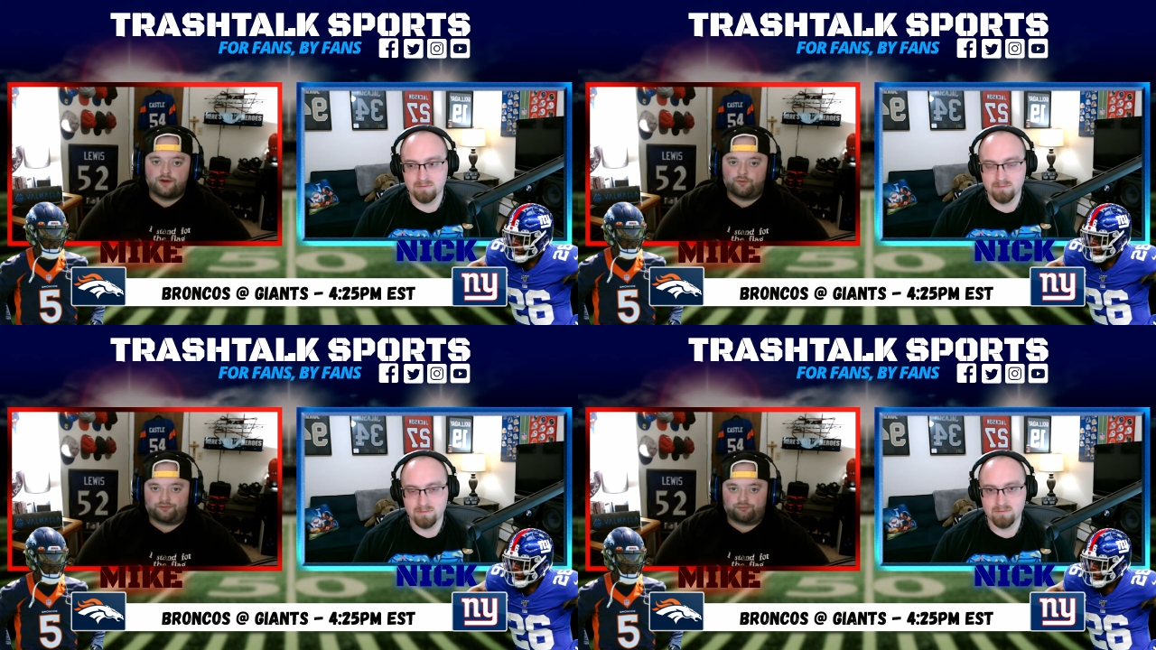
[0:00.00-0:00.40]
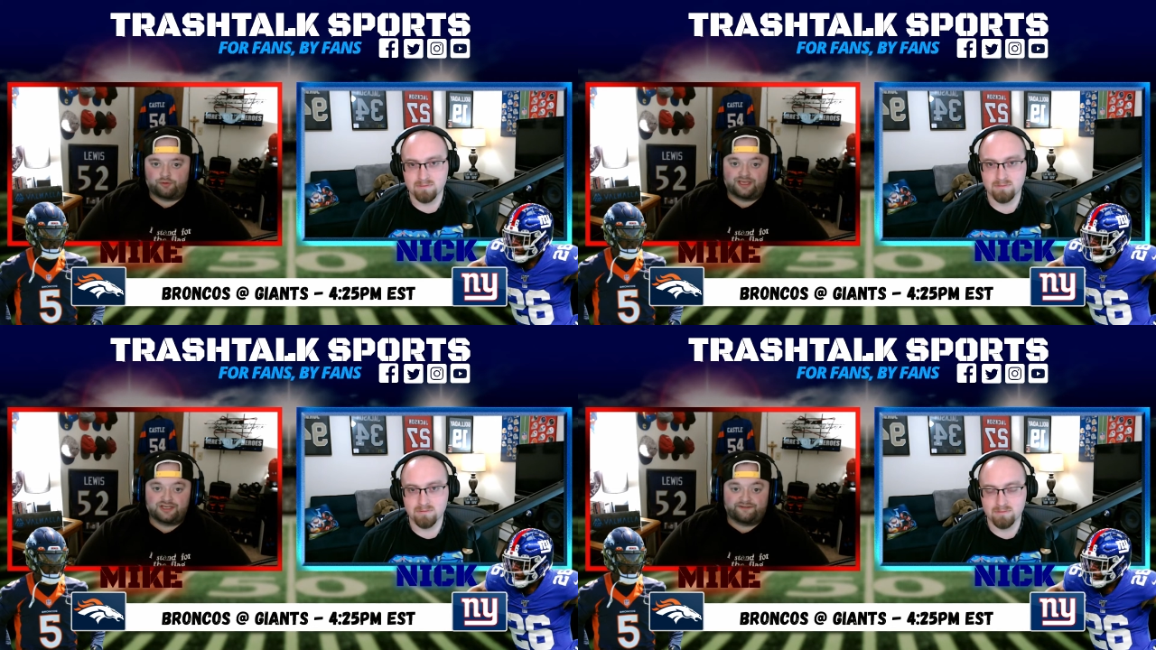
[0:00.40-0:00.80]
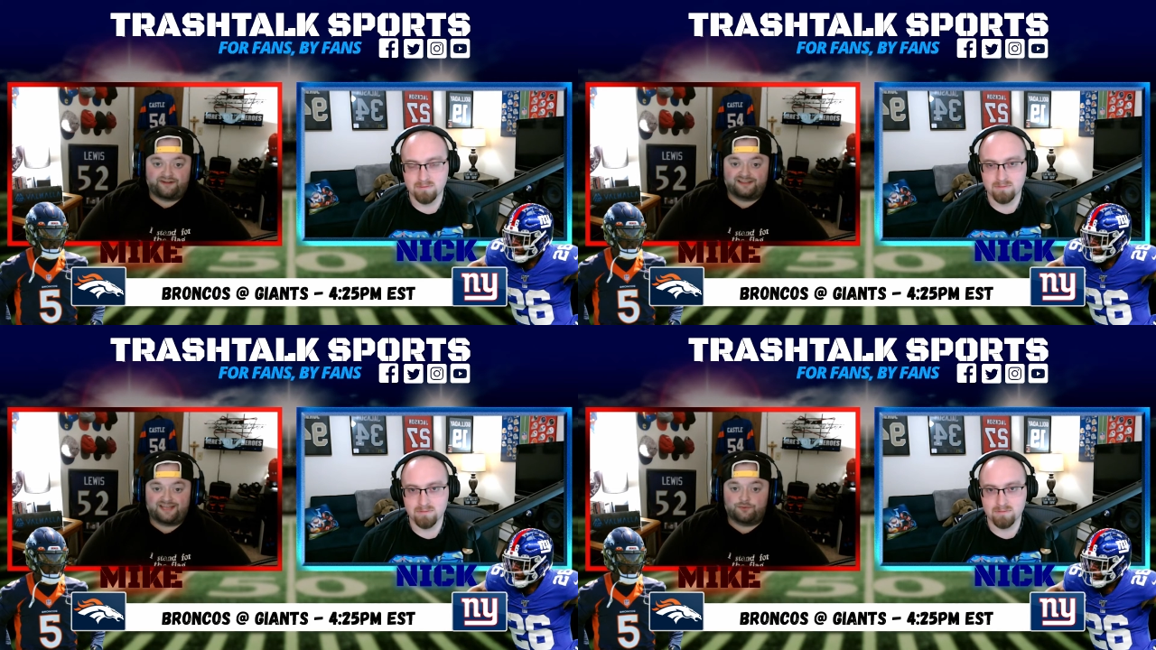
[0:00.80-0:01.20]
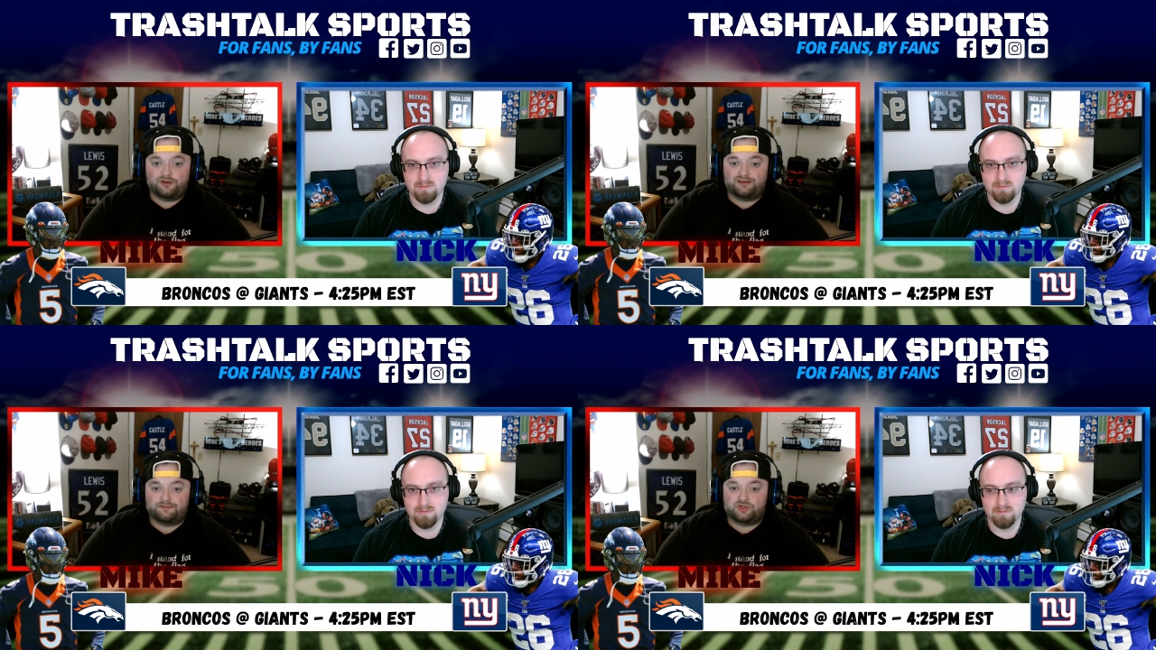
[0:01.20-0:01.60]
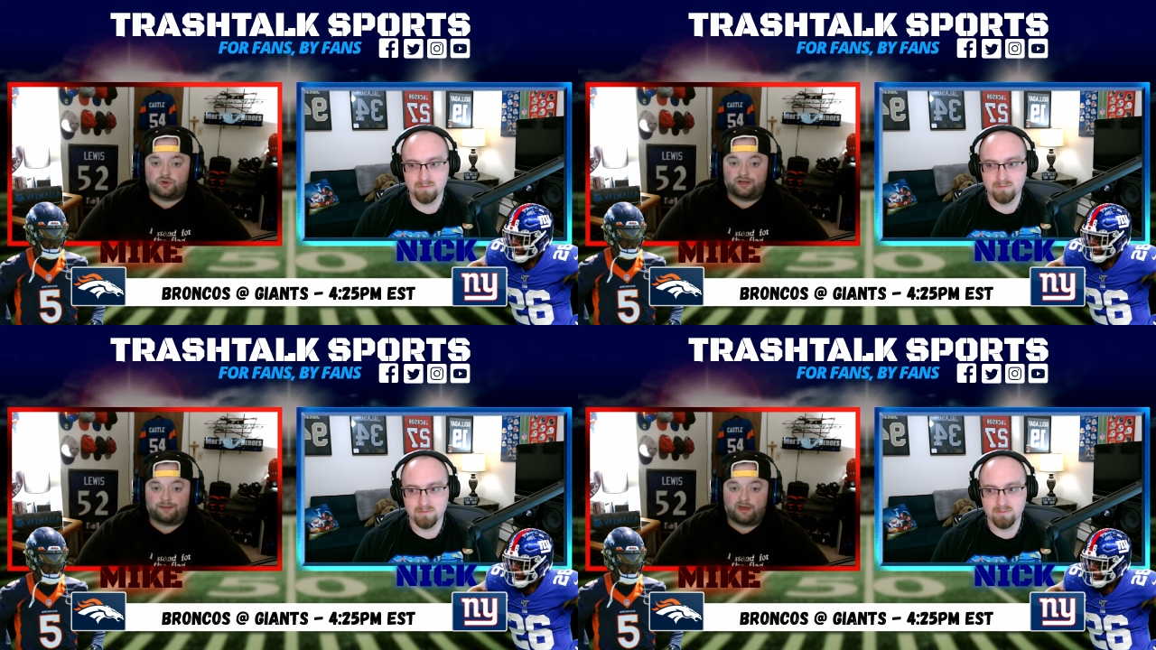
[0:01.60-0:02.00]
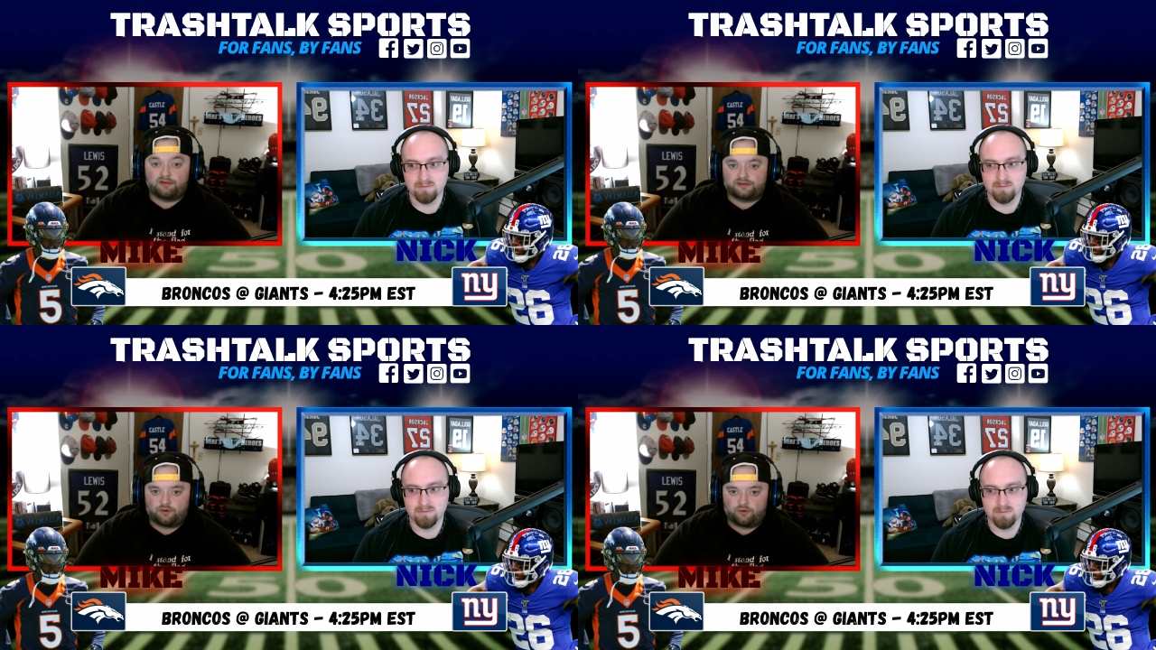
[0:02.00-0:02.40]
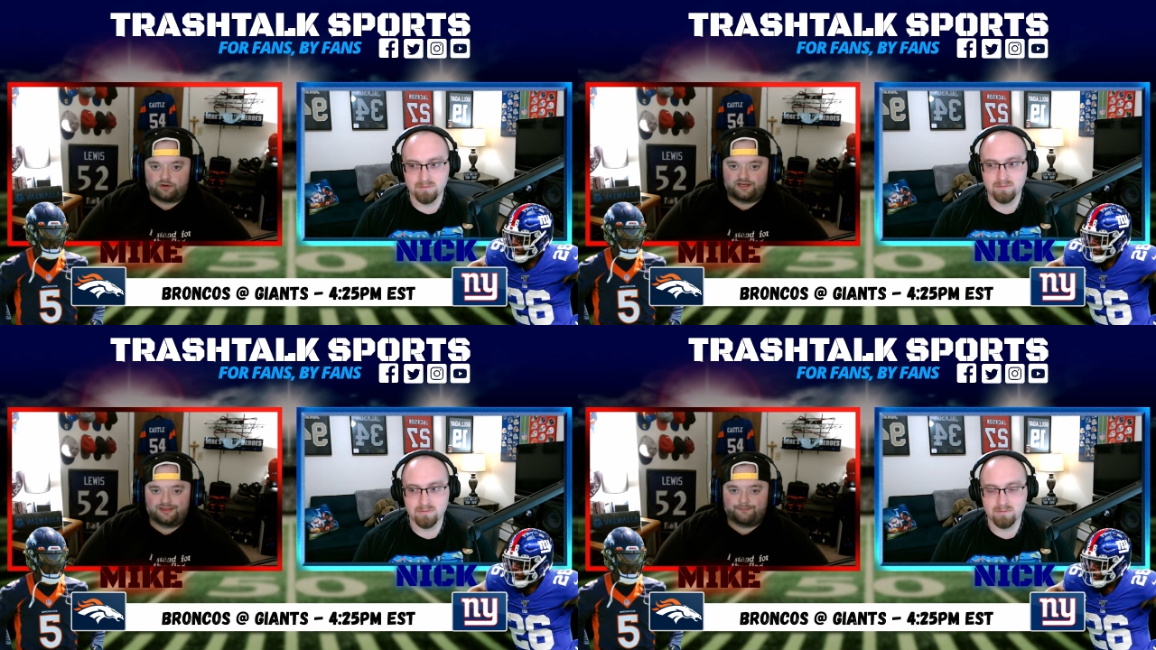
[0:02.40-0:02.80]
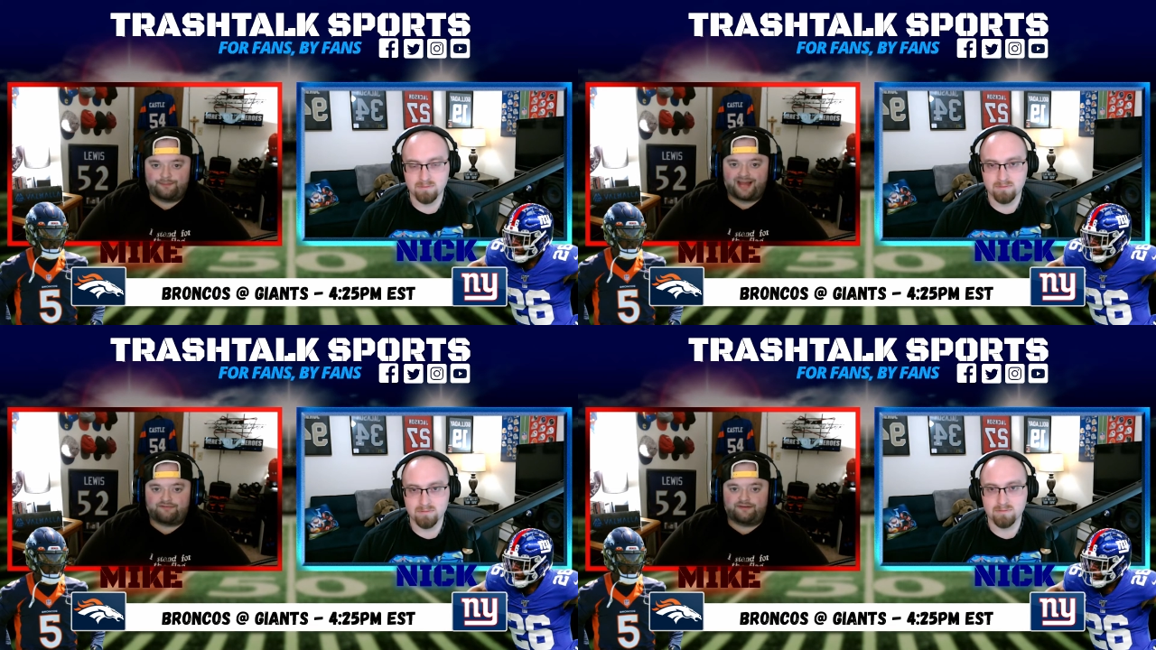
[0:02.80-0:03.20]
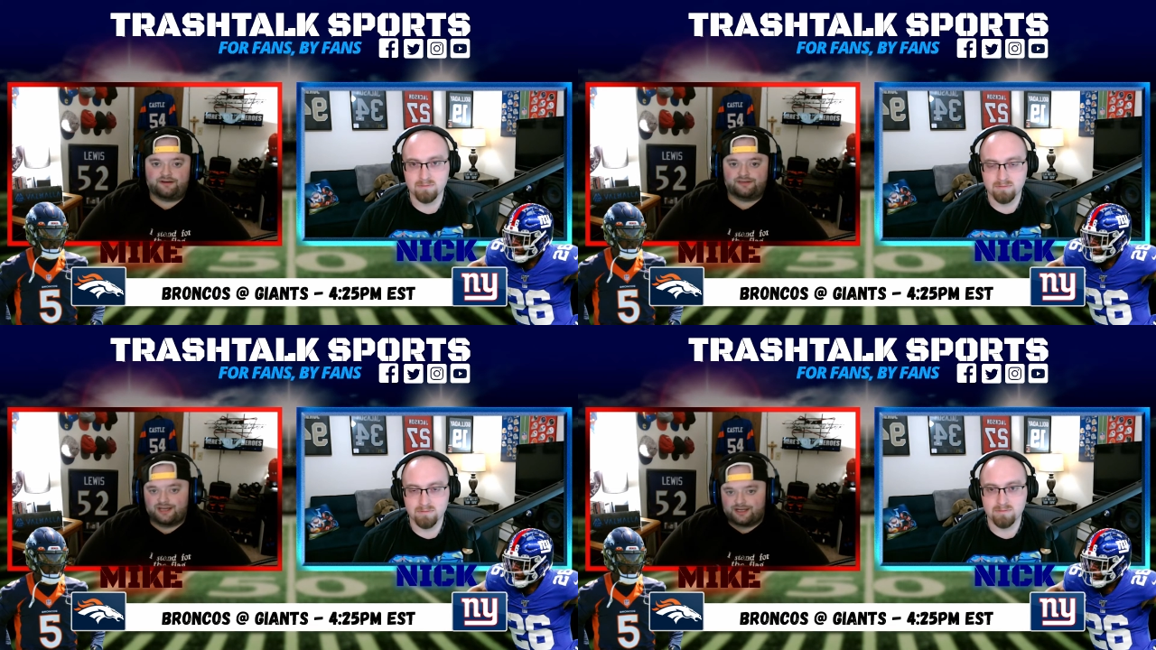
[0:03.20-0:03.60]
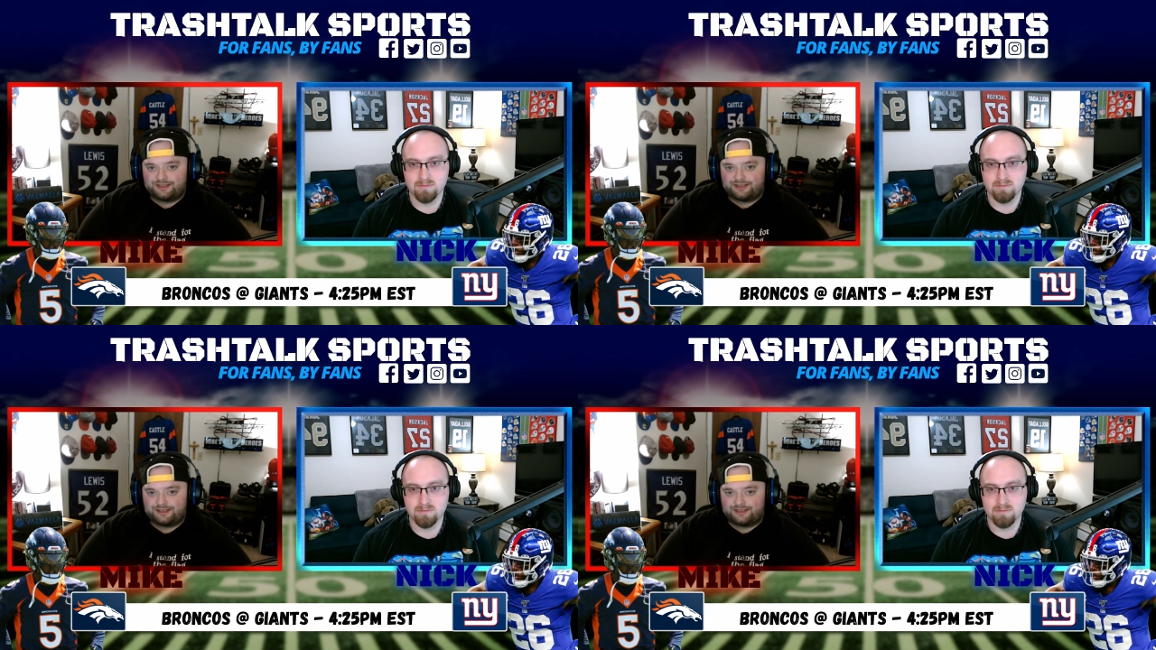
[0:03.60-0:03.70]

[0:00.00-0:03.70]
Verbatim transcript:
Speaker 1: with rookie Javonte Williams joining Melvin Gordon in the backfield,